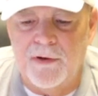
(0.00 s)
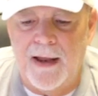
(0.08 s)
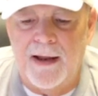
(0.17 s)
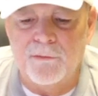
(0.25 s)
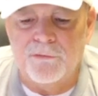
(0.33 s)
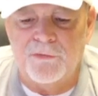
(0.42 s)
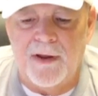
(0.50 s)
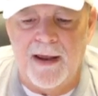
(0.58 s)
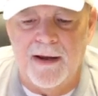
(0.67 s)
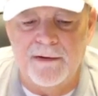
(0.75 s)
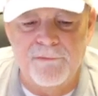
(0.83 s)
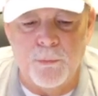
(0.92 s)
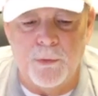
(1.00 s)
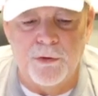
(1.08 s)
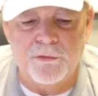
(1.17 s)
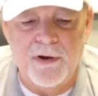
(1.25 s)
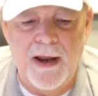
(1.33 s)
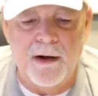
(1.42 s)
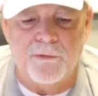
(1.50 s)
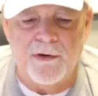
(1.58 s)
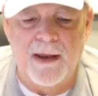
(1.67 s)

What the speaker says: to outside of the rear tires?